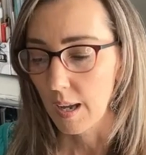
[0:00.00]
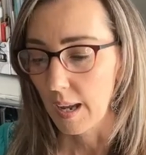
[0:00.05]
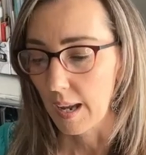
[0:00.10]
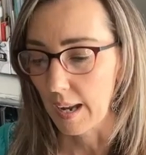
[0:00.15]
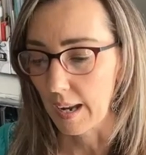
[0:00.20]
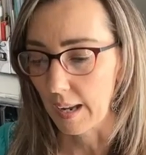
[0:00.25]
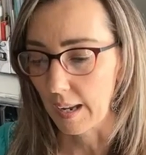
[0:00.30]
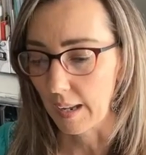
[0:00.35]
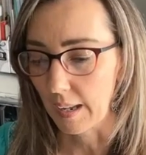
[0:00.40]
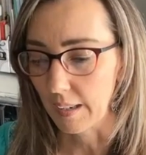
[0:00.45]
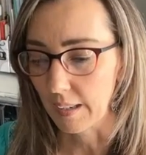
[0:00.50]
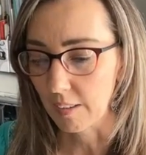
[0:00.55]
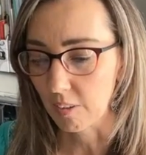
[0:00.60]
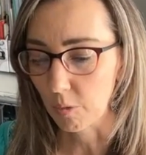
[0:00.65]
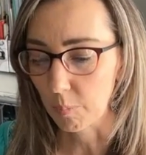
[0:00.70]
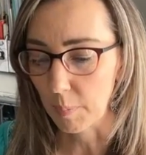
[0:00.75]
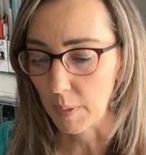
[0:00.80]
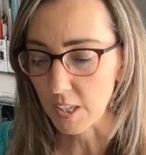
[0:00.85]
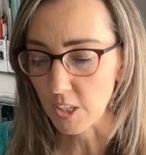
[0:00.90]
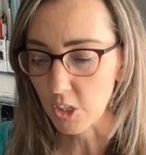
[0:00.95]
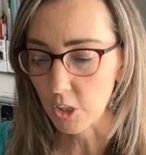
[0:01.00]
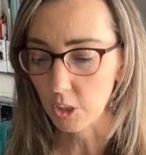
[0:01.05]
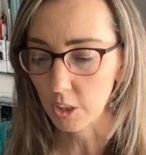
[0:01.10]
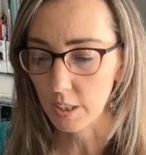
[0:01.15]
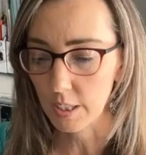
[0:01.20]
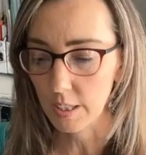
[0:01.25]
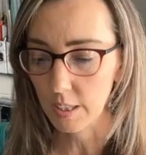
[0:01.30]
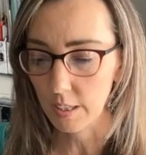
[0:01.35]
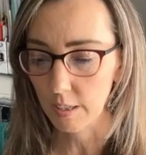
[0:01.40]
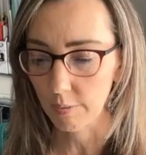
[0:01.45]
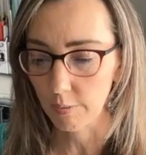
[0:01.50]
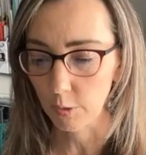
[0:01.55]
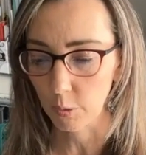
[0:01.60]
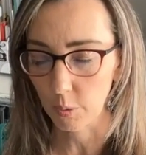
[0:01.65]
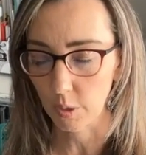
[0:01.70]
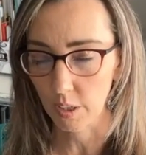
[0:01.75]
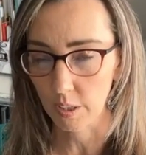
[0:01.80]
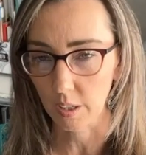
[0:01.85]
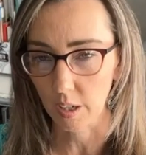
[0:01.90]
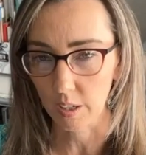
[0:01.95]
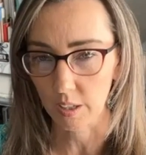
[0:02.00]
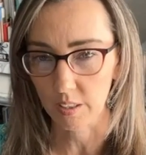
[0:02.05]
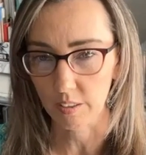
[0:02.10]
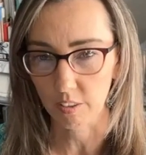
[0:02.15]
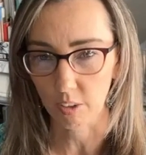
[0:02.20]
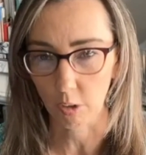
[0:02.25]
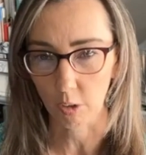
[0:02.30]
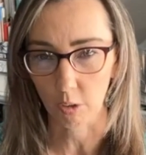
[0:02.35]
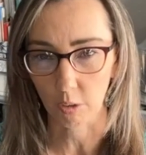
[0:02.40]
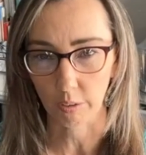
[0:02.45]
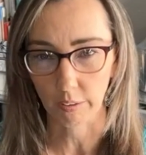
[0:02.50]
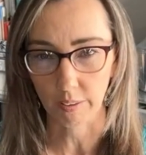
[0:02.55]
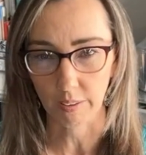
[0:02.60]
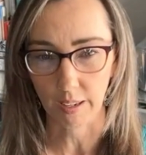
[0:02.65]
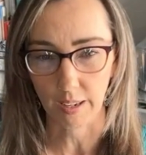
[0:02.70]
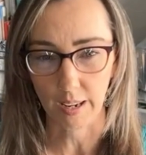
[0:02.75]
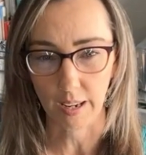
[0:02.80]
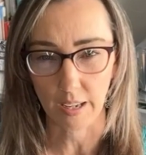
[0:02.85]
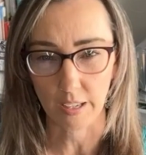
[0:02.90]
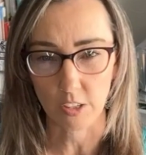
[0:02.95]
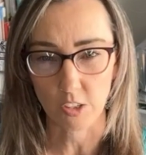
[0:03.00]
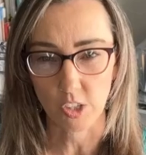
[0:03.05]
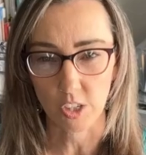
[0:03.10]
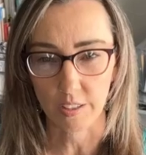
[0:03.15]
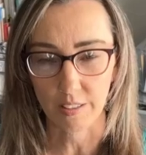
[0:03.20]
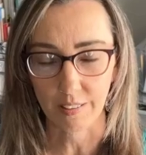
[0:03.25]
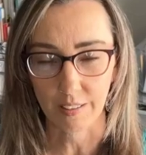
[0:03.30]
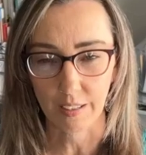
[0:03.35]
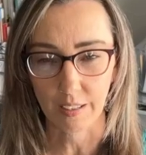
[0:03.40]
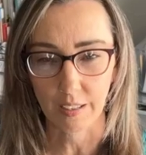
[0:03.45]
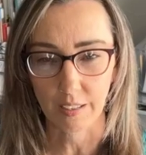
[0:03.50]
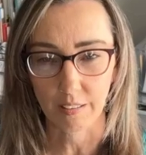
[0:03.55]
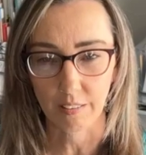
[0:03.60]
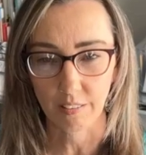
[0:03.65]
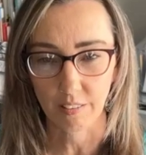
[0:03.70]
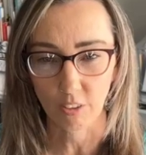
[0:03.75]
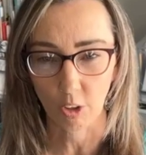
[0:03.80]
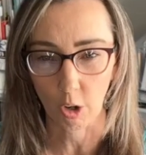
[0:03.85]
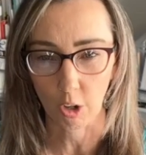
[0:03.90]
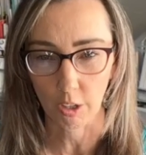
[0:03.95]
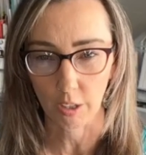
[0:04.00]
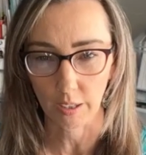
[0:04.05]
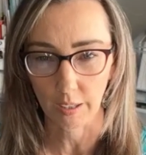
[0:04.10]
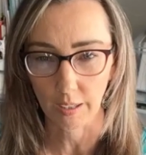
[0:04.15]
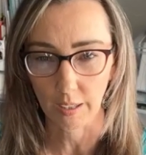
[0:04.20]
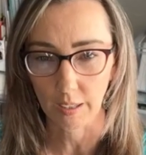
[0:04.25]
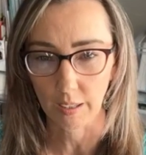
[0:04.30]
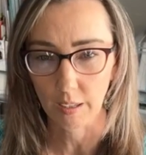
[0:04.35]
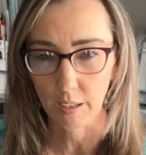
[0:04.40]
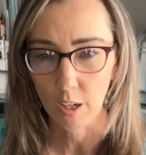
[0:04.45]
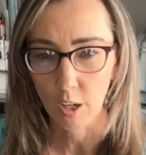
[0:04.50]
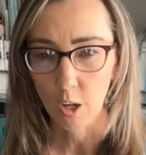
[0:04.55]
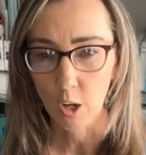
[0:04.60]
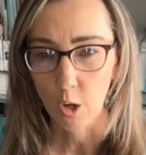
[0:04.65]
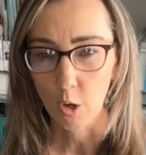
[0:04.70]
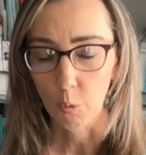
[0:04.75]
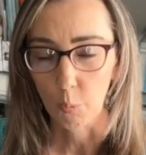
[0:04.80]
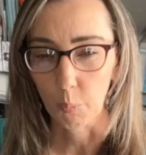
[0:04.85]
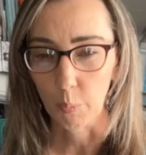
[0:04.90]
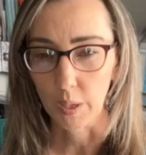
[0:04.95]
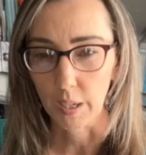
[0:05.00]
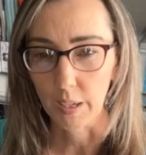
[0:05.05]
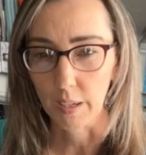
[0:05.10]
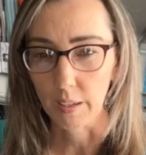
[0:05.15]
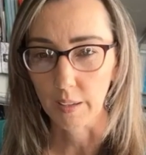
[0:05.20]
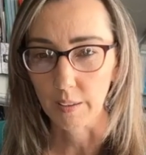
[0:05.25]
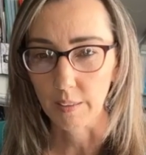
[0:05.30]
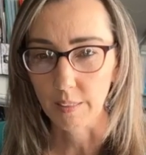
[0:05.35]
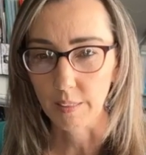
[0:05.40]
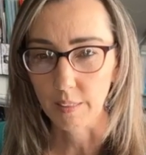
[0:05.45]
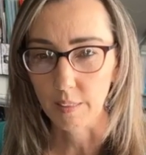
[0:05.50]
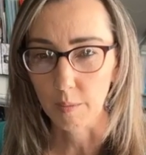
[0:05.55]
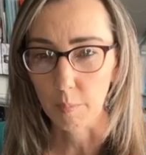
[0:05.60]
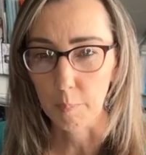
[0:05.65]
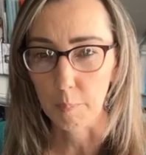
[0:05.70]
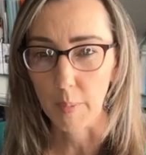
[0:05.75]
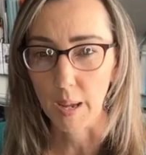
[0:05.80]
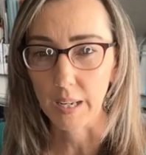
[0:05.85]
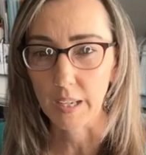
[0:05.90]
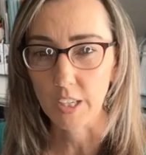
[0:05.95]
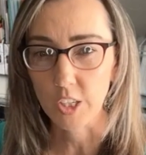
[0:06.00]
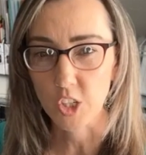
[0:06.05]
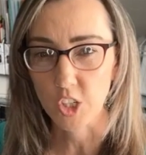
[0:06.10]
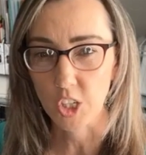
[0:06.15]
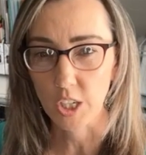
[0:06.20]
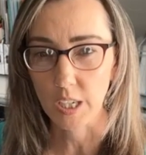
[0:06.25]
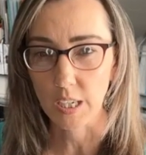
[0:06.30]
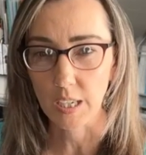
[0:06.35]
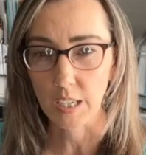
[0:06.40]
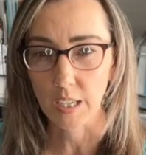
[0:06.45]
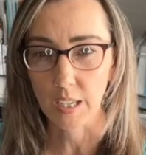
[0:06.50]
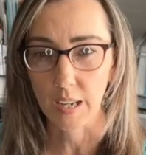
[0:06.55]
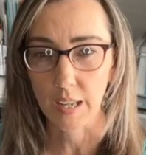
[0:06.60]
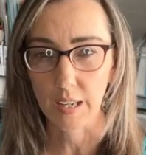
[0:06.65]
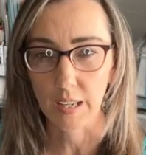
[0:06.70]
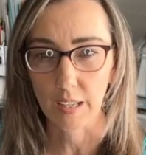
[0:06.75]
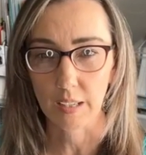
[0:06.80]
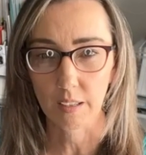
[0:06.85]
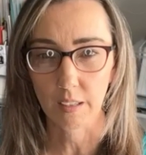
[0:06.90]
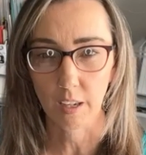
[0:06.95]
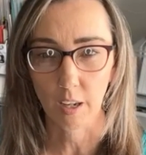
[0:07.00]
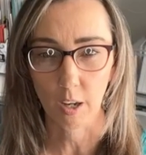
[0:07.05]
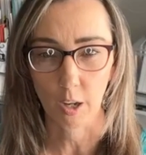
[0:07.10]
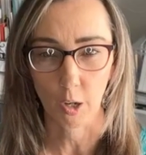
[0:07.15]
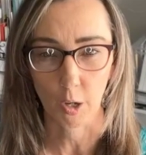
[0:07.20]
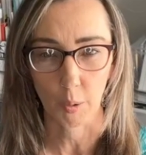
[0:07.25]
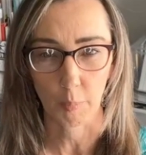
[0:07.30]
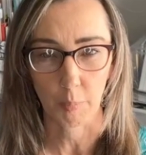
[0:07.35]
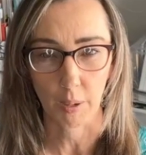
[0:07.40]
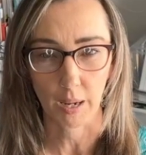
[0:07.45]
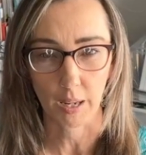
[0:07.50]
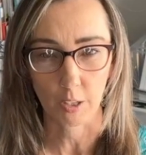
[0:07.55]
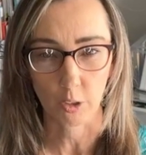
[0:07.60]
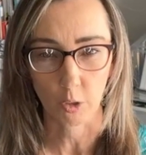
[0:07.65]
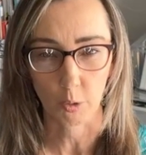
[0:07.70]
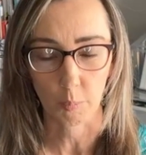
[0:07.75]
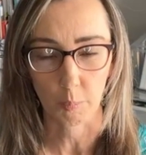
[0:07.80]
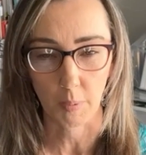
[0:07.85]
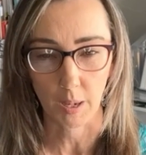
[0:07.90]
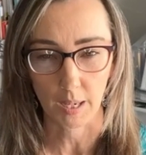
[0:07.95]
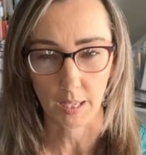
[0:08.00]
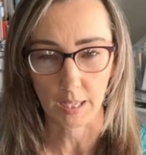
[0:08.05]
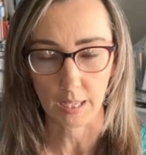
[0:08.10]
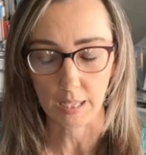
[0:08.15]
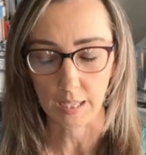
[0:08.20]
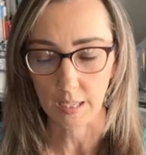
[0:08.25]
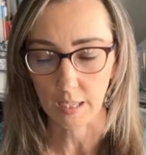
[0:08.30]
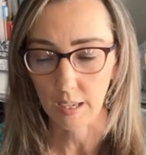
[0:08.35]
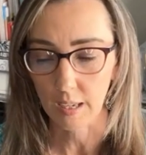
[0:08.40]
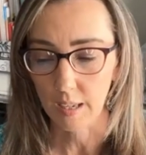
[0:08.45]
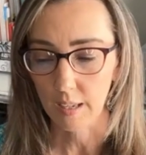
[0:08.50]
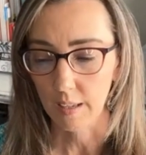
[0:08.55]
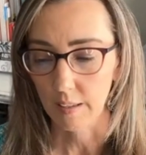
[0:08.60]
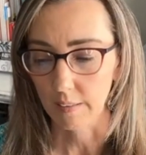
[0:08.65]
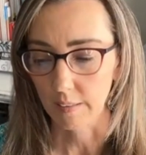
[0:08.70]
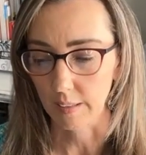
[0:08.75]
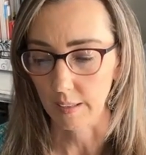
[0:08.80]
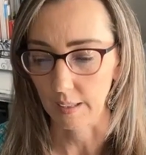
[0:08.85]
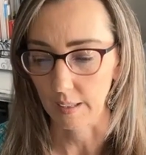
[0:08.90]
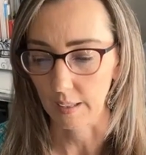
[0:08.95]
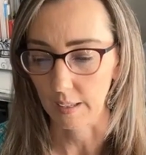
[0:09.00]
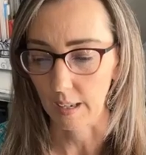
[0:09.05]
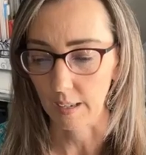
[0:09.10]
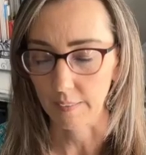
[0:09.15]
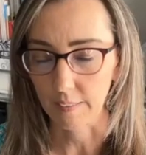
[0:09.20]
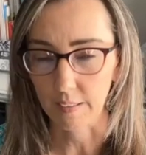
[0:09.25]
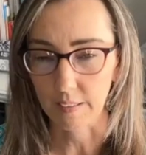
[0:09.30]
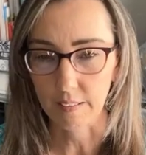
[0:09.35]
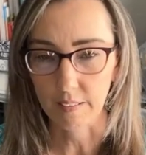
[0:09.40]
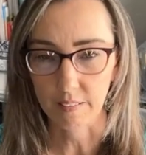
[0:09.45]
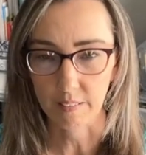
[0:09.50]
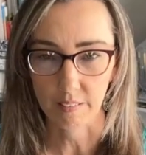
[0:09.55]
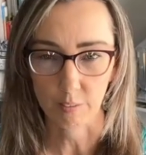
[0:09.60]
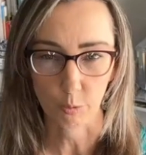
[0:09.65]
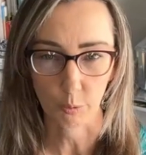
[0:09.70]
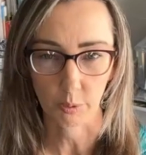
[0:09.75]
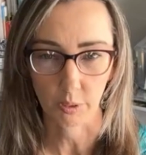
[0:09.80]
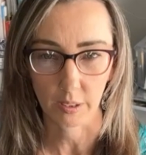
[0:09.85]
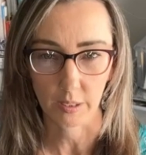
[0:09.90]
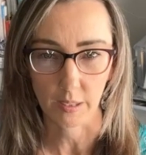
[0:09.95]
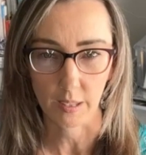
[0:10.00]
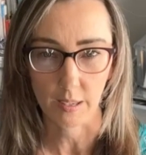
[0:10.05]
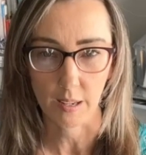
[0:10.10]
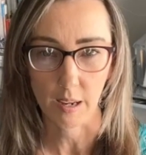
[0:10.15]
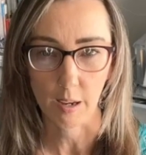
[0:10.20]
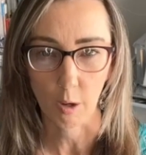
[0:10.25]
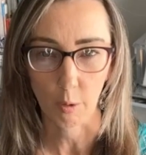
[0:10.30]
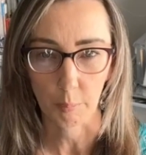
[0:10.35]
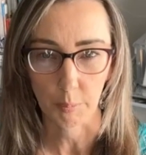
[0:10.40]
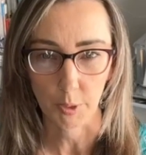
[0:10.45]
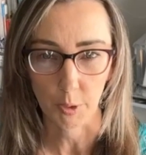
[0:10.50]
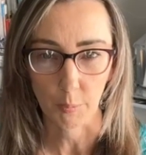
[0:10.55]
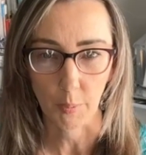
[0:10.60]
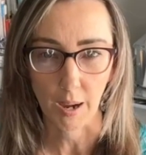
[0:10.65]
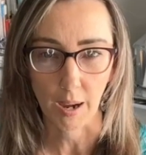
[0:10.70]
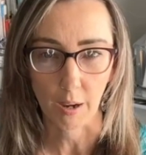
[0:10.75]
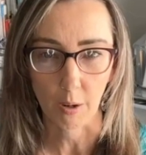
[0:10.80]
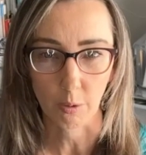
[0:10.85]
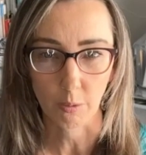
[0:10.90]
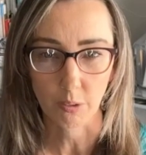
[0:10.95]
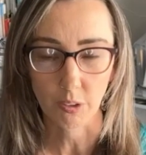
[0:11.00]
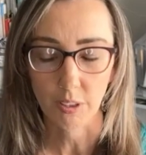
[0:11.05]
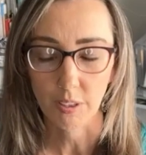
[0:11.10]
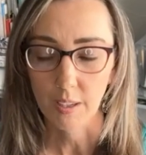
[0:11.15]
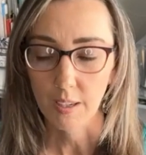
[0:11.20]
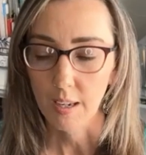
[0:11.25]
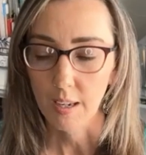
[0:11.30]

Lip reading: And especially if you are a young adult and just getting started with managing an income and your money, then I think this is really going to help you out.